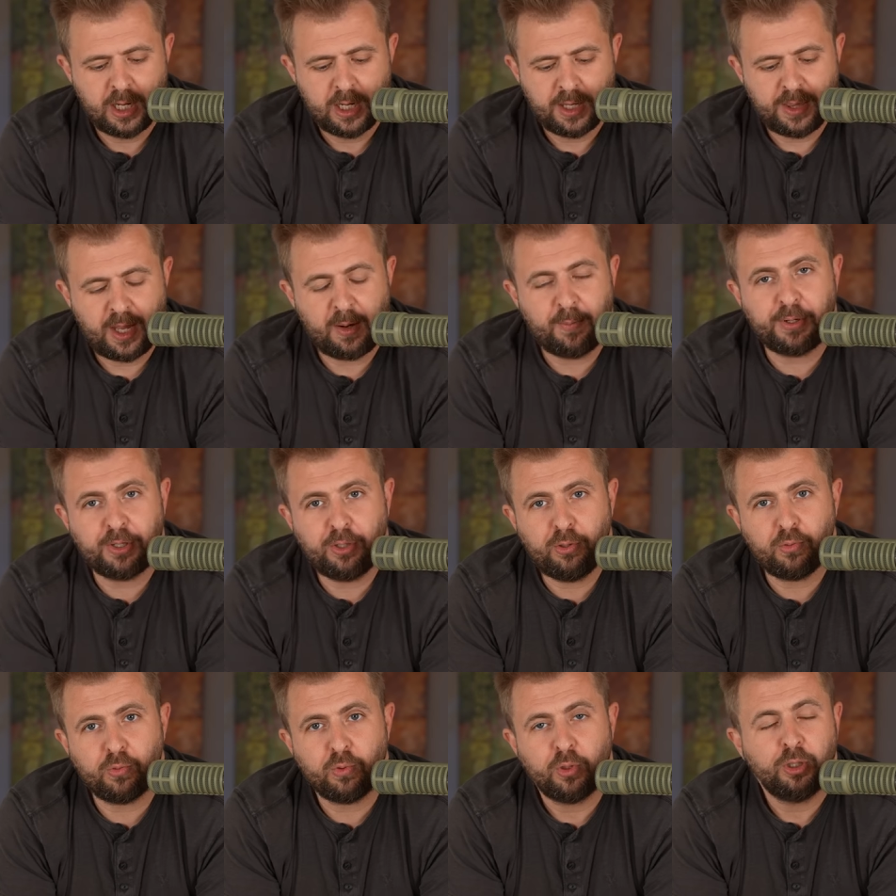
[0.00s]
Number
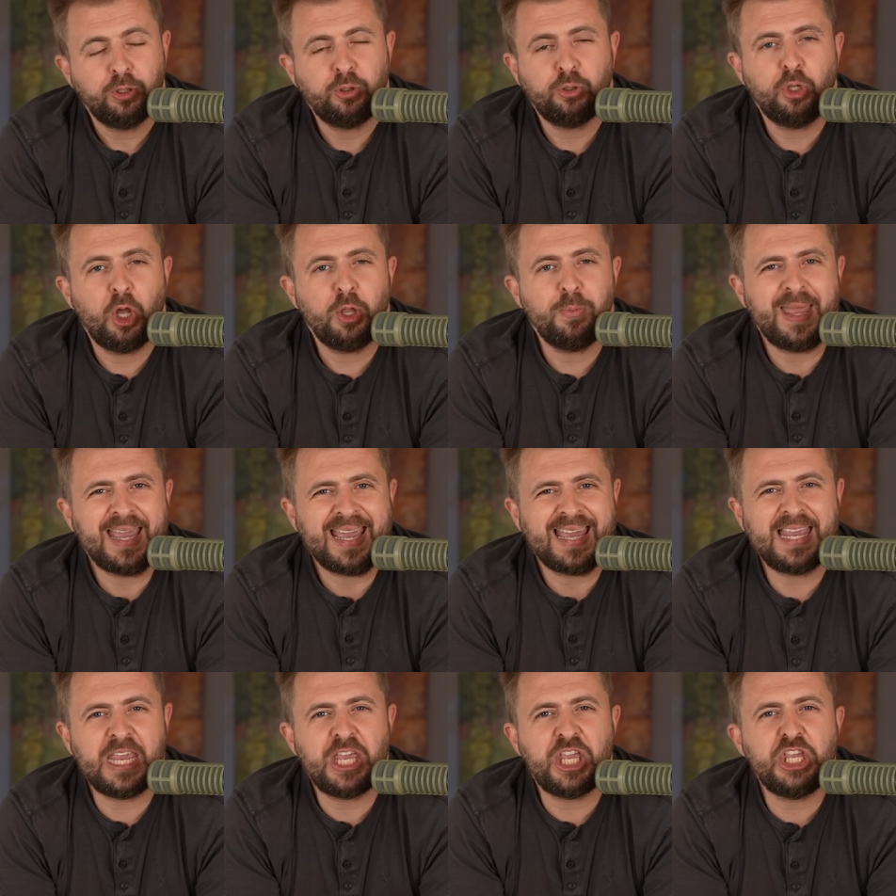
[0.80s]
two, do not
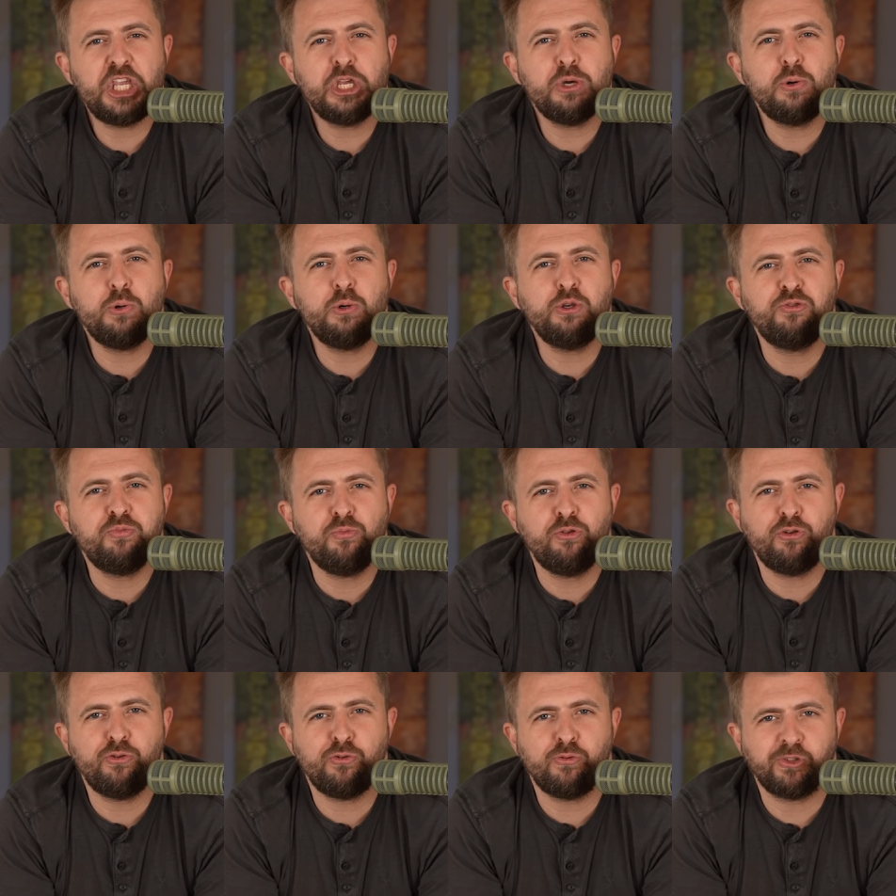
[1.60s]
make any huge
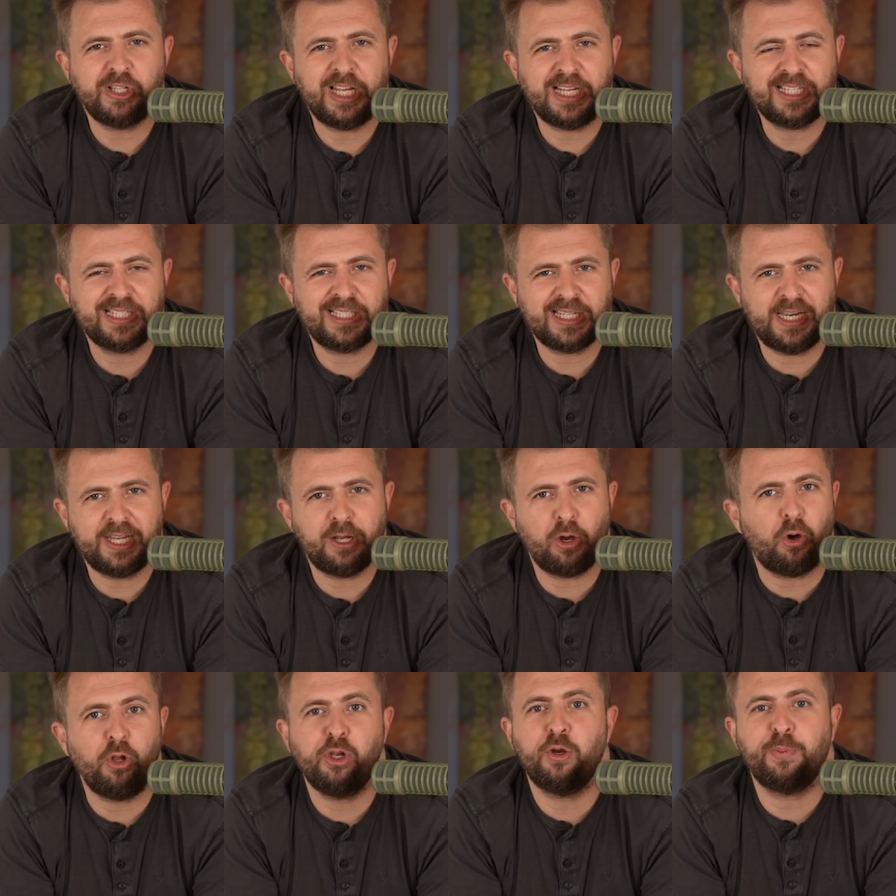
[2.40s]
moves like
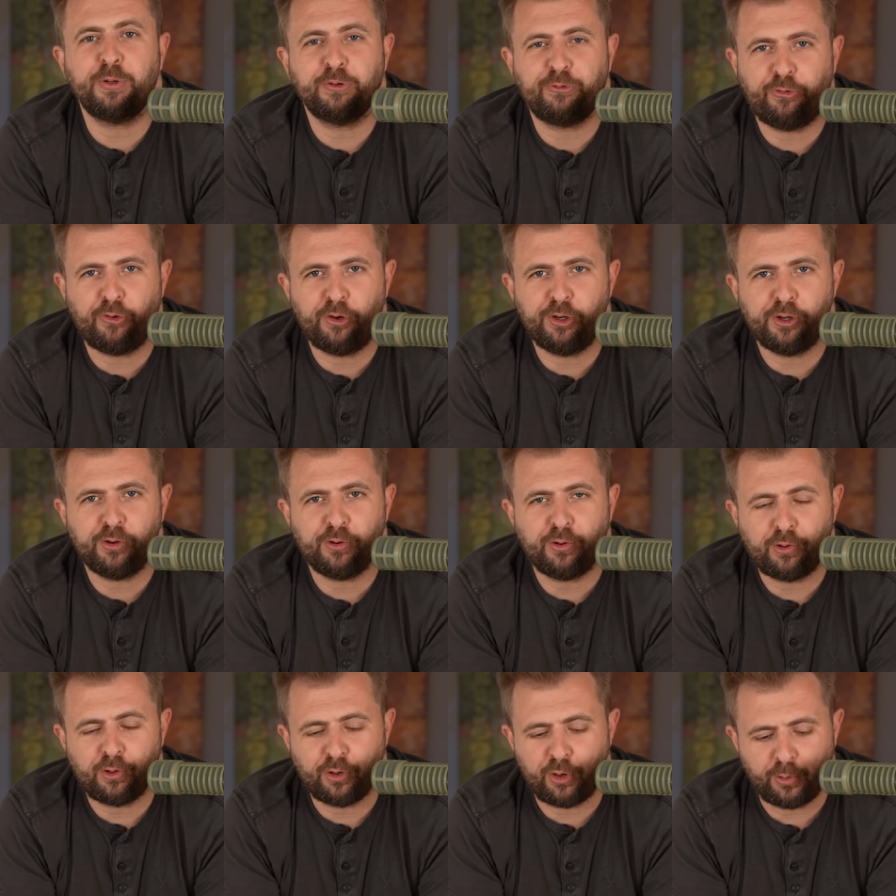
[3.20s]
selling all your portfolio
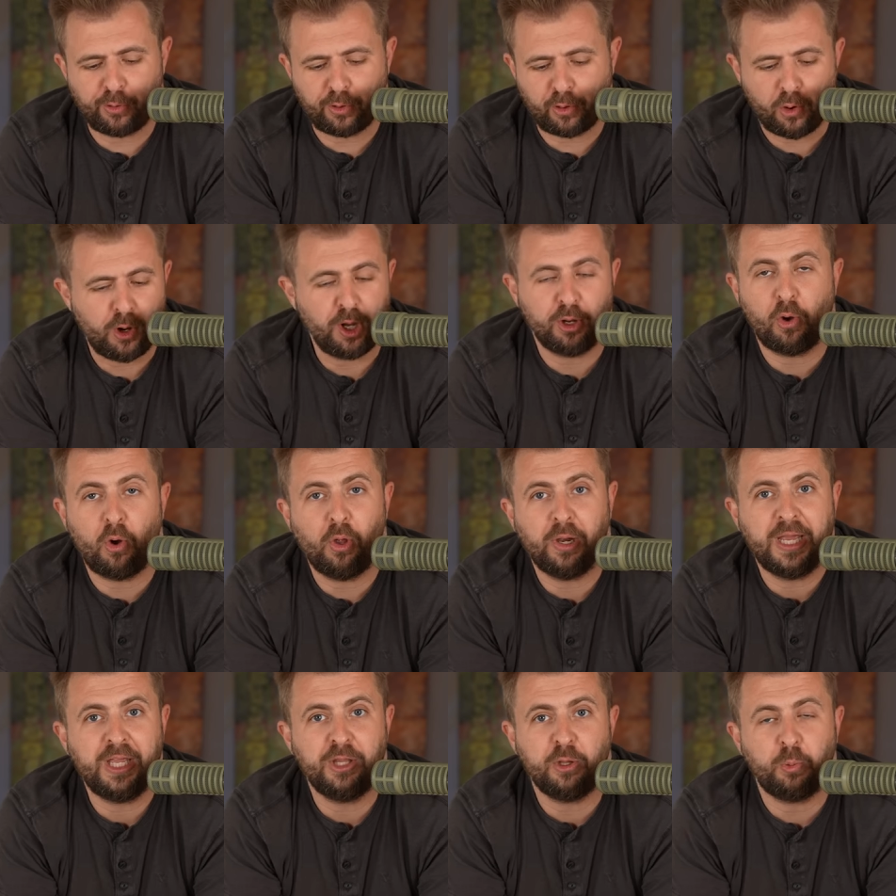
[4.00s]
or going
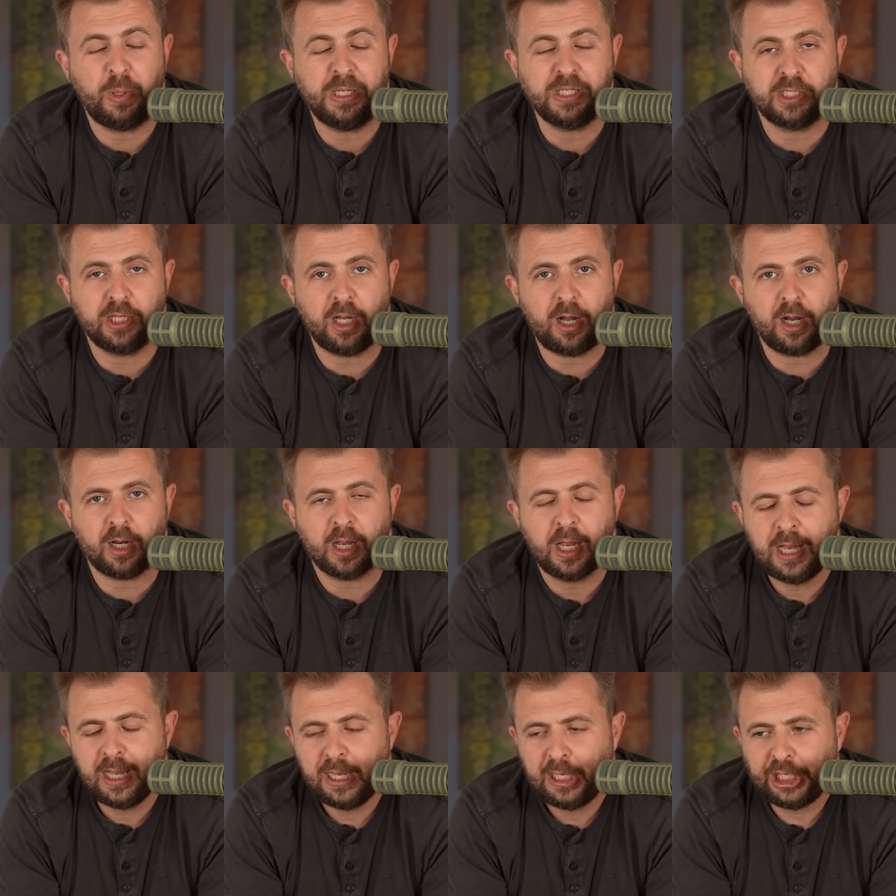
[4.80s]
all in on one
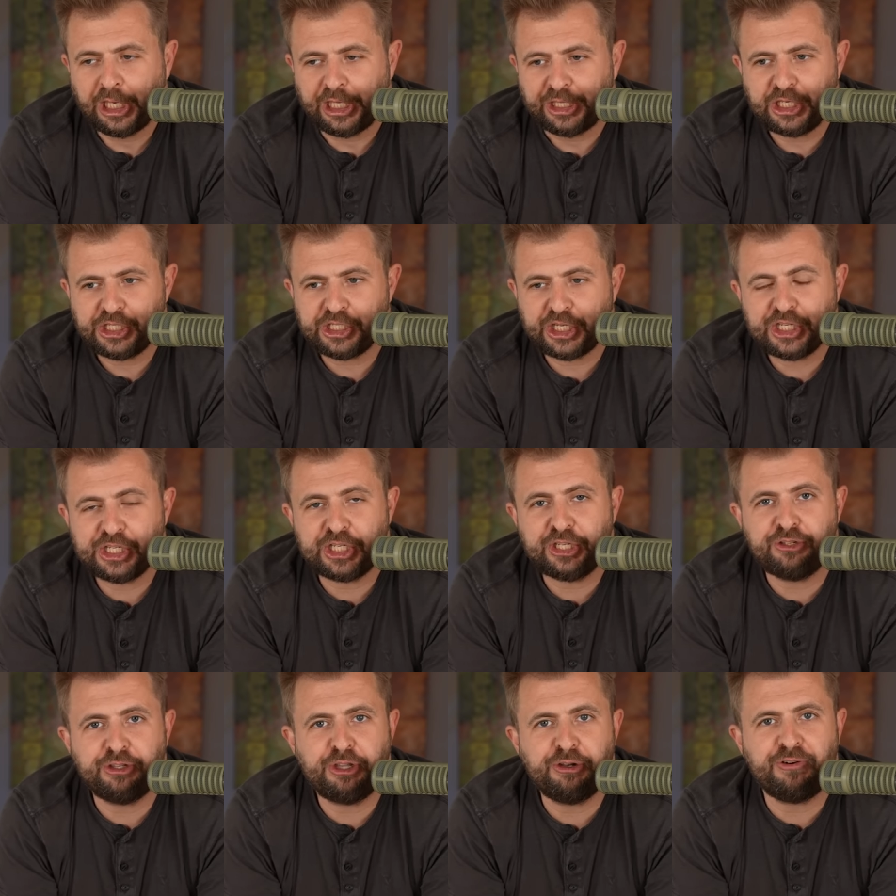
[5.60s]
stock. This
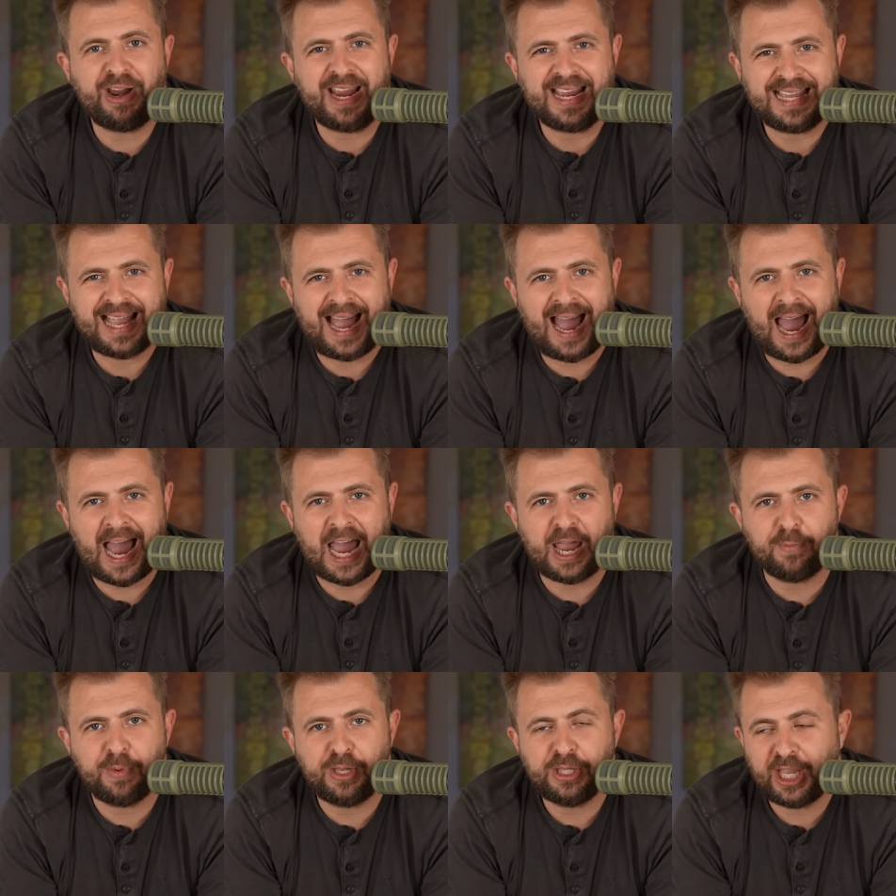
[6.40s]
isn't the right
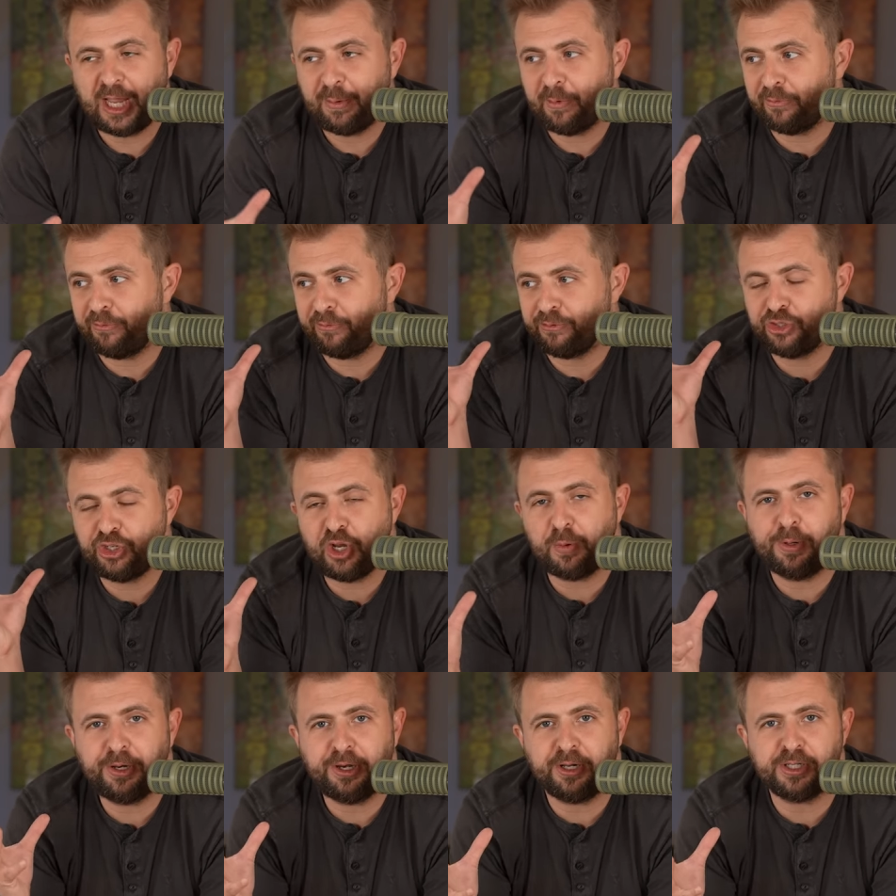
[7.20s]
time in time of
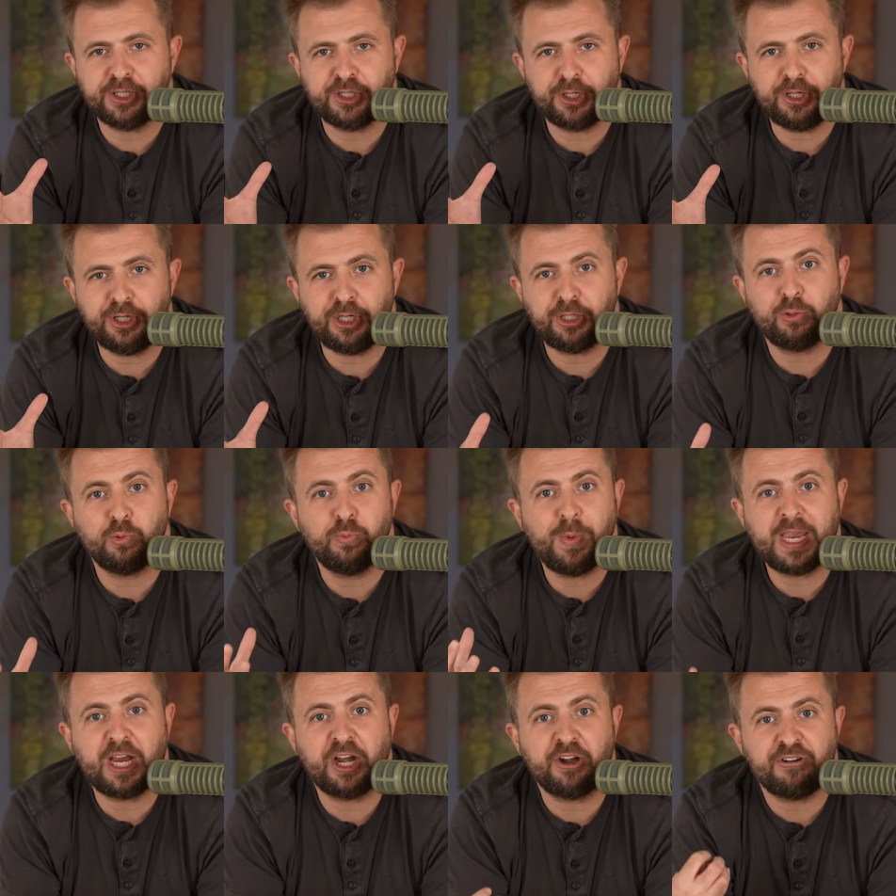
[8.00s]
geopolitical uncertainty to
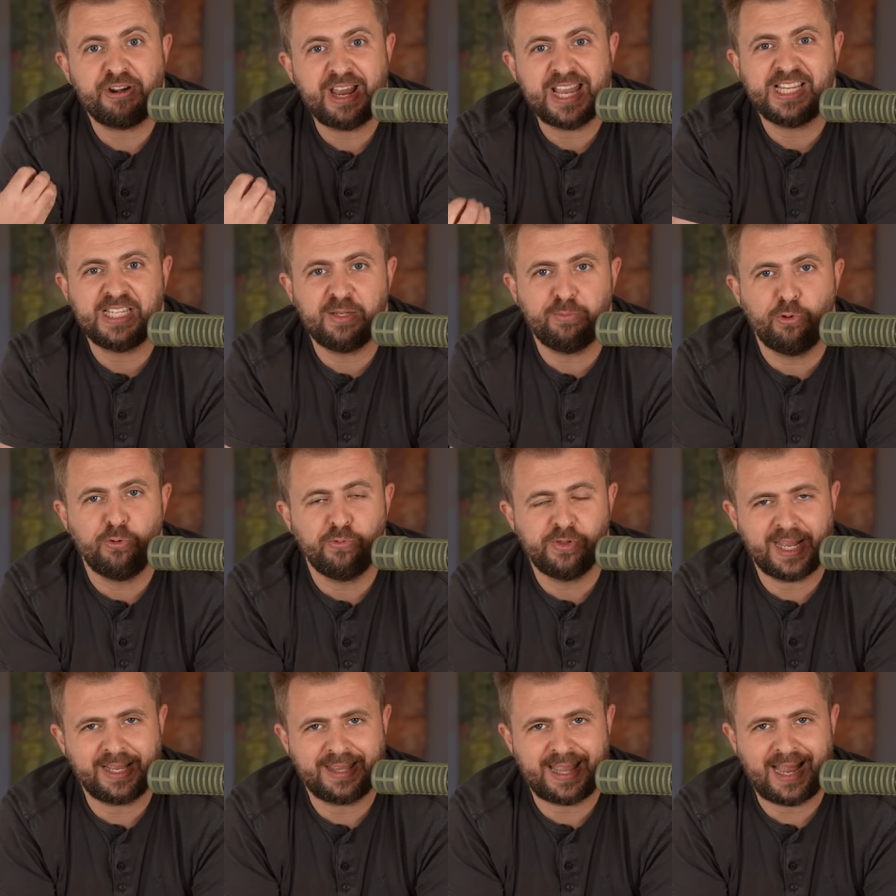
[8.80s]
make crazy
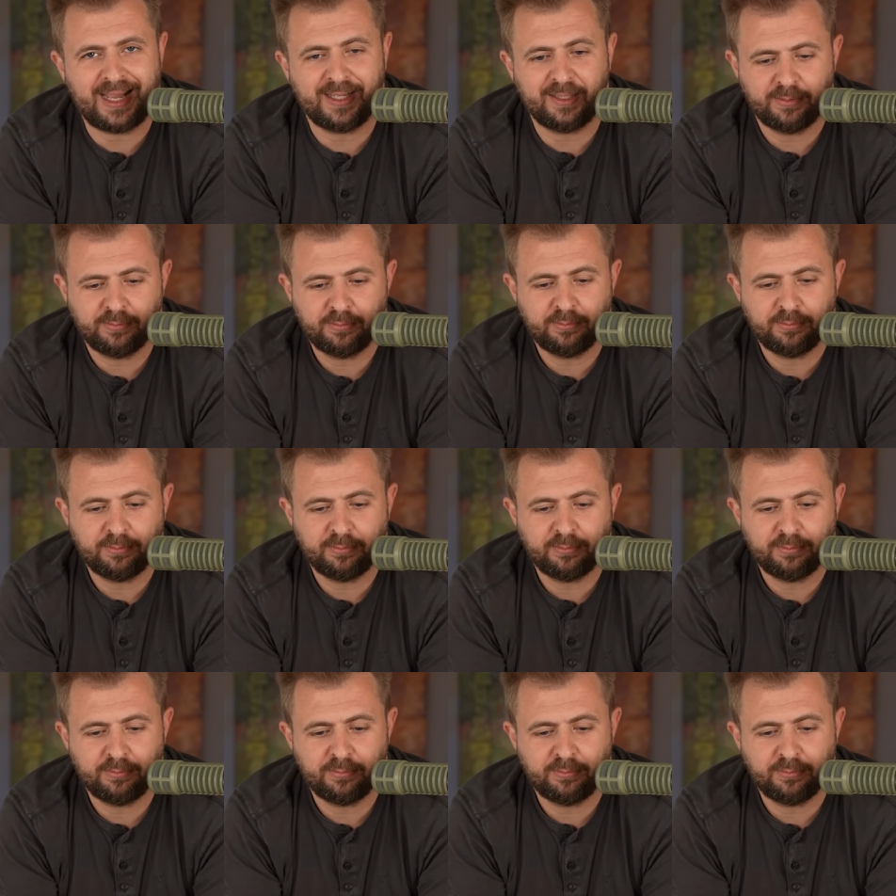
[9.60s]
moves like that.